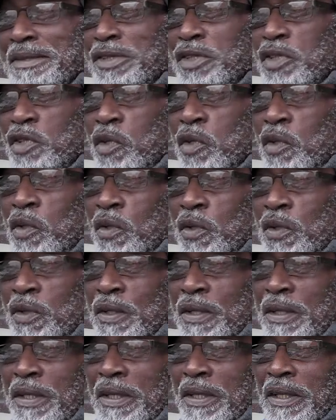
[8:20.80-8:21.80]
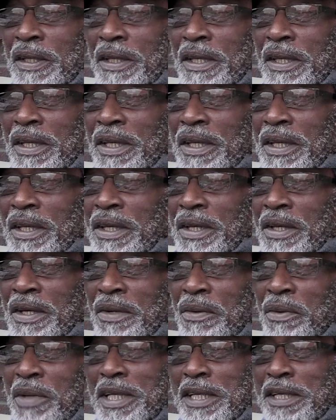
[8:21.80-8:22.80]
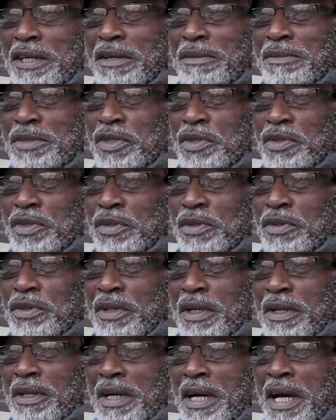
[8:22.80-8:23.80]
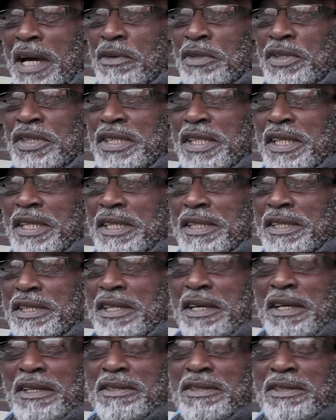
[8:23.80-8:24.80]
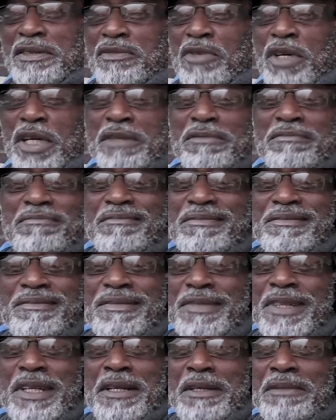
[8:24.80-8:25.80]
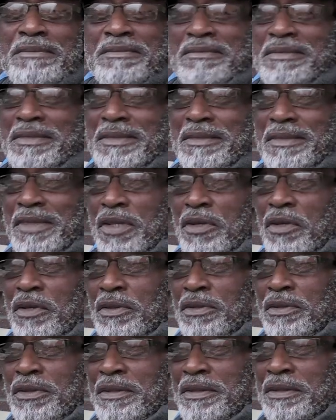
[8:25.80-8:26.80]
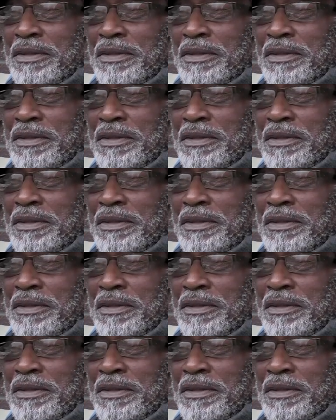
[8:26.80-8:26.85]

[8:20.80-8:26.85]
So, when it comes to, I was singing songs what, you know,